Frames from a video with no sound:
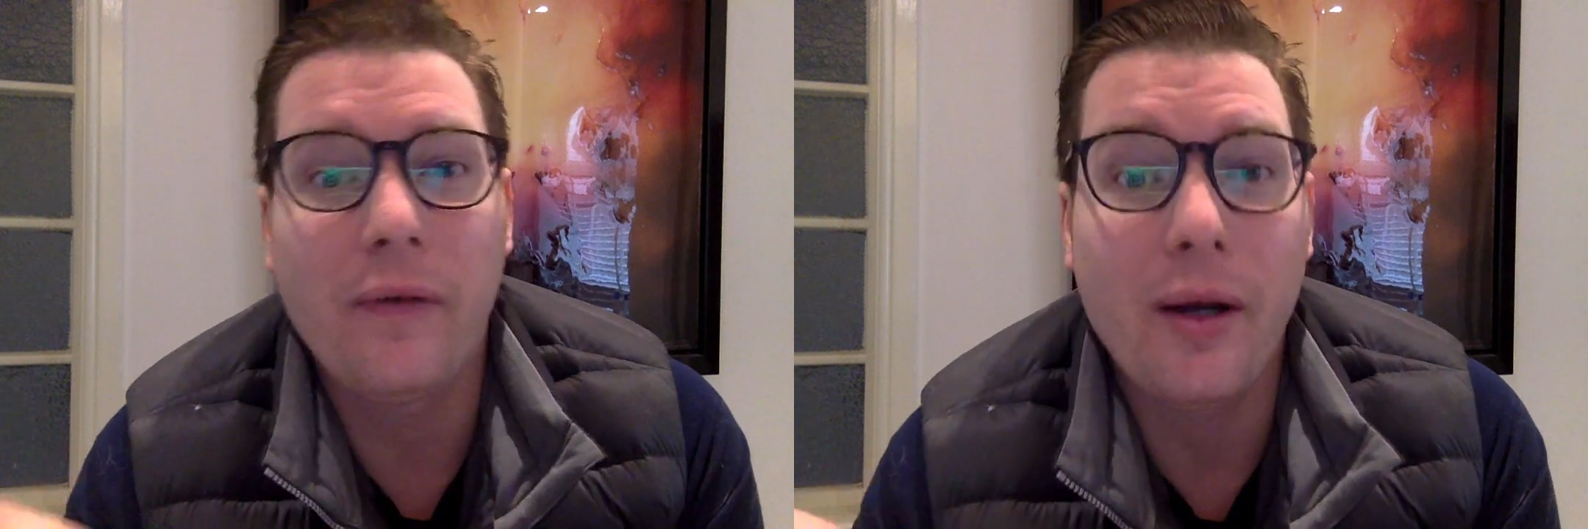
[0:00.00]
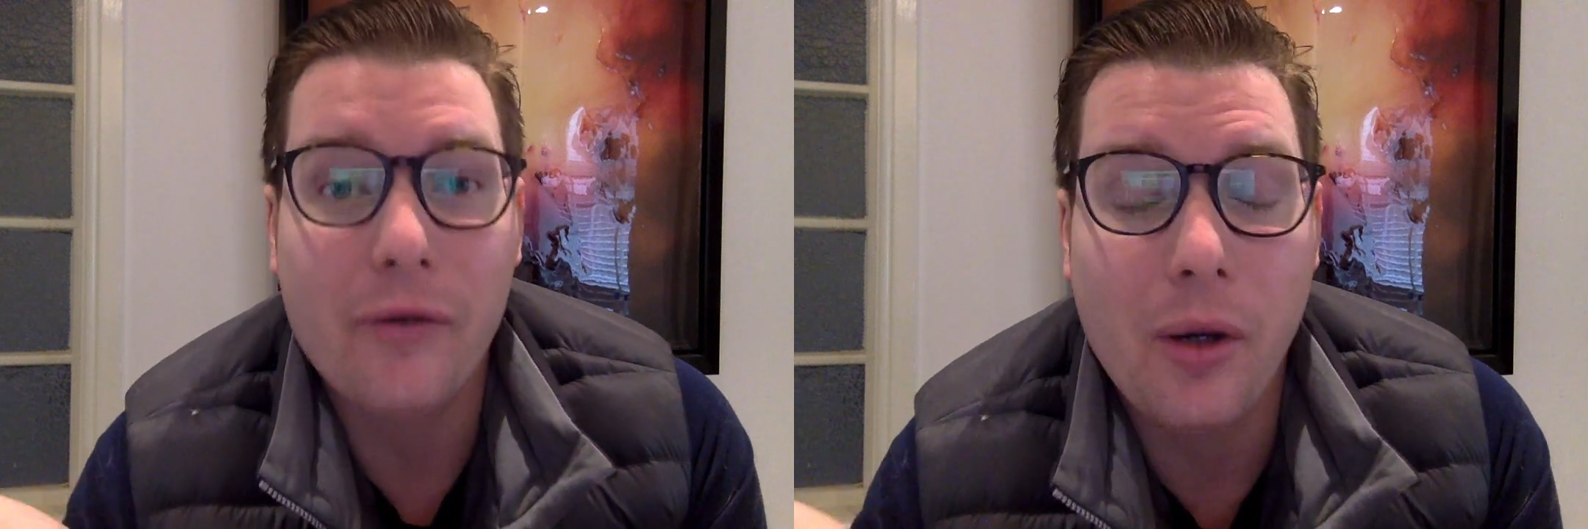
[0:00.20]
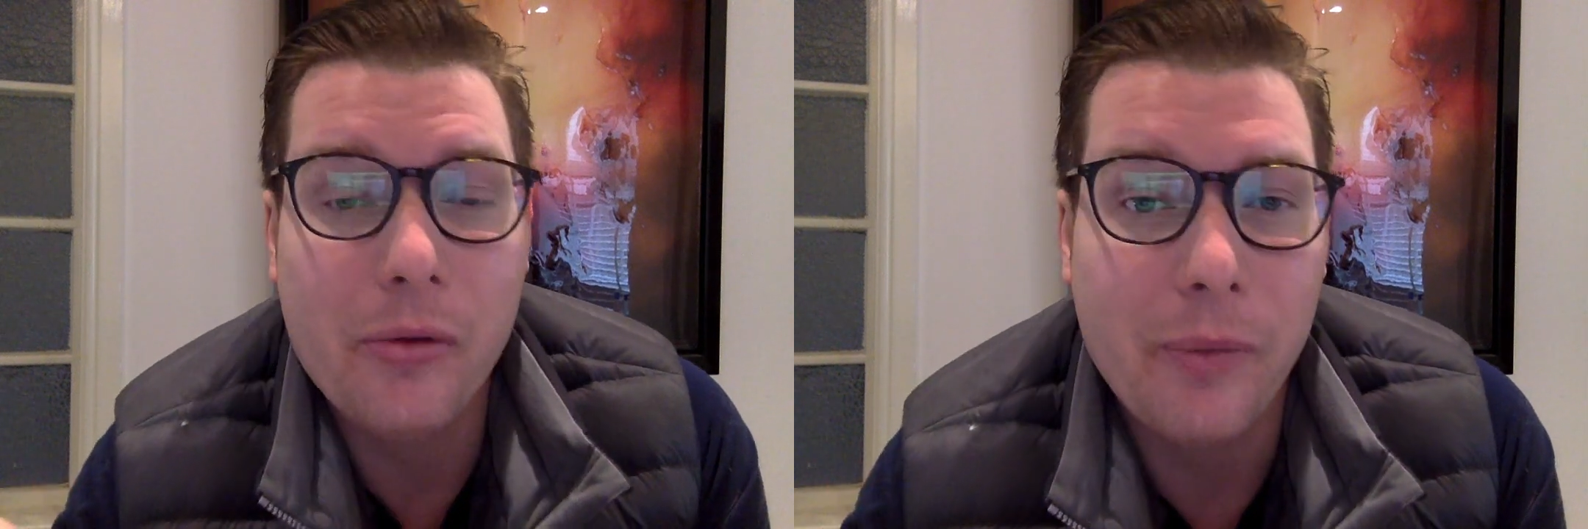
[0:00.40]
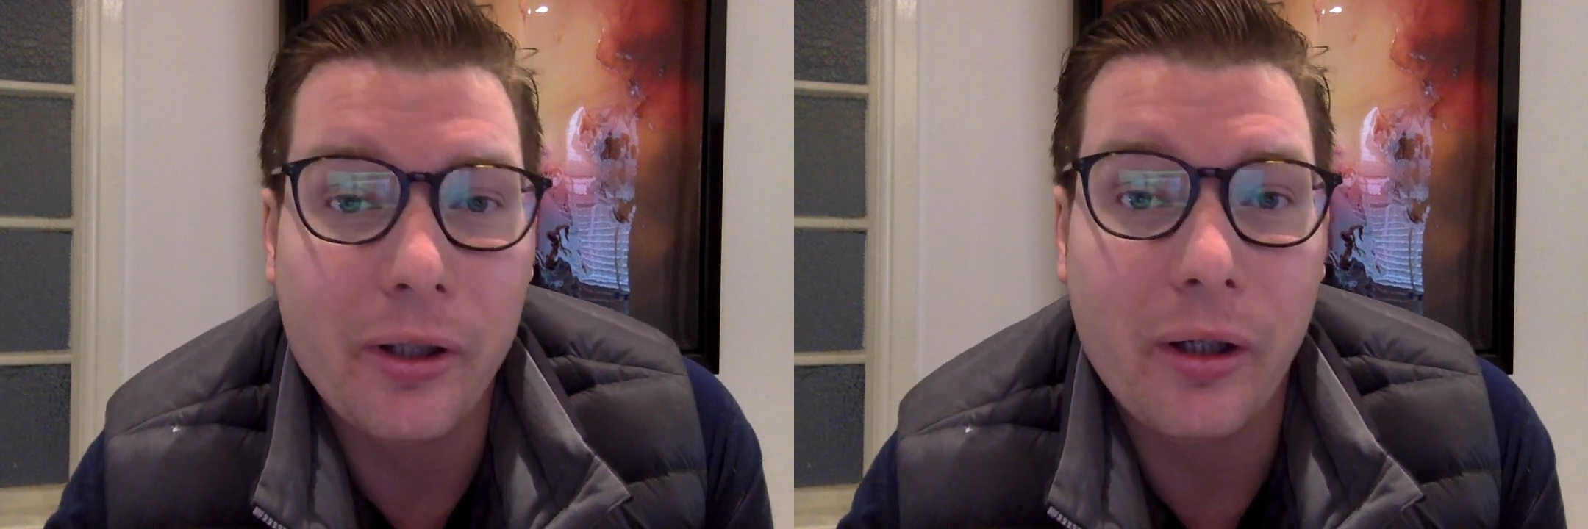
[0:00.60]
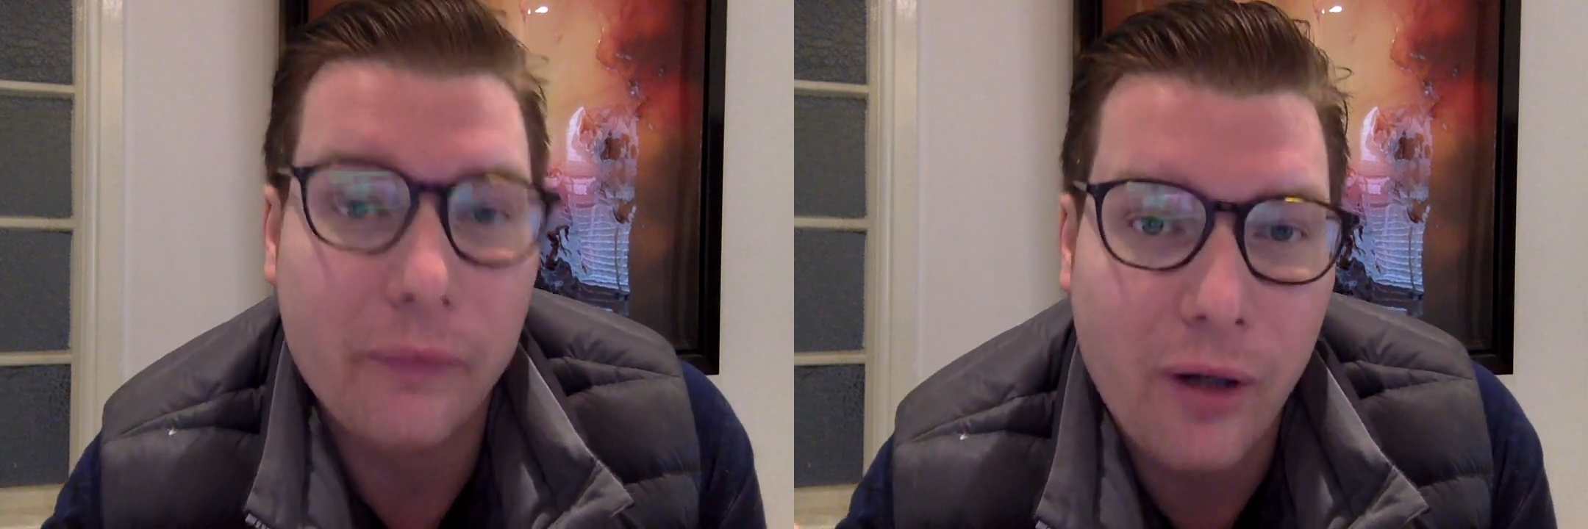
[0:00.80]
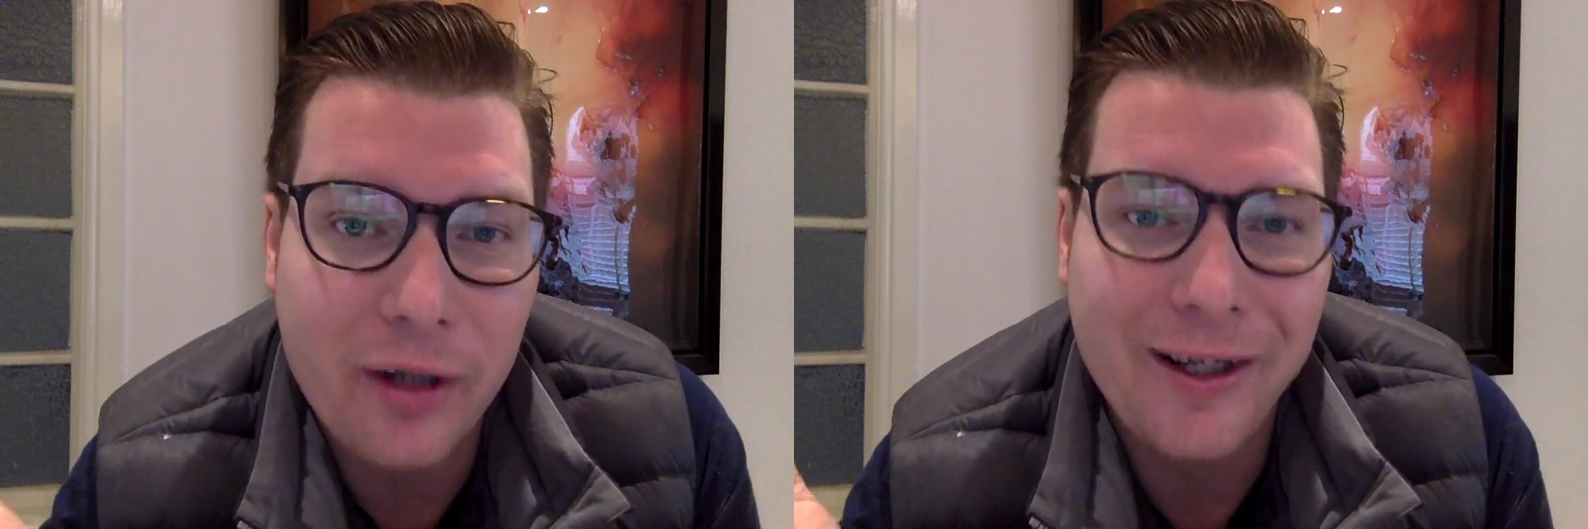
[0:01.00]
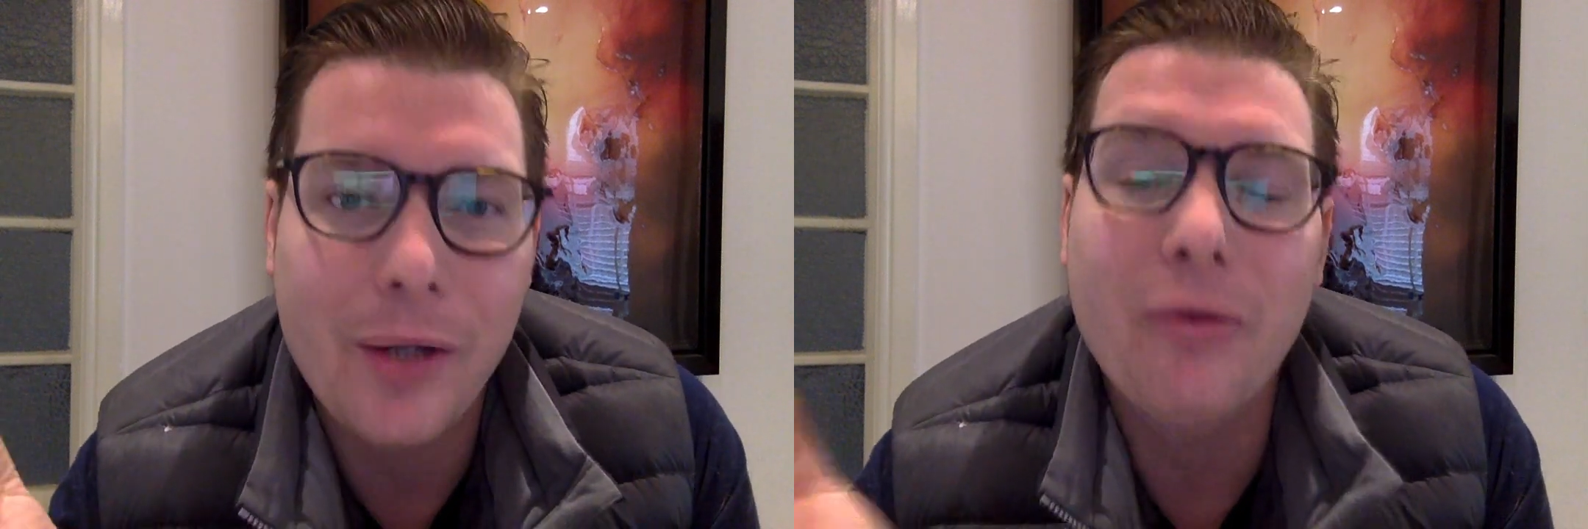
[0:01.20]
5 jobs, Monday to Friday.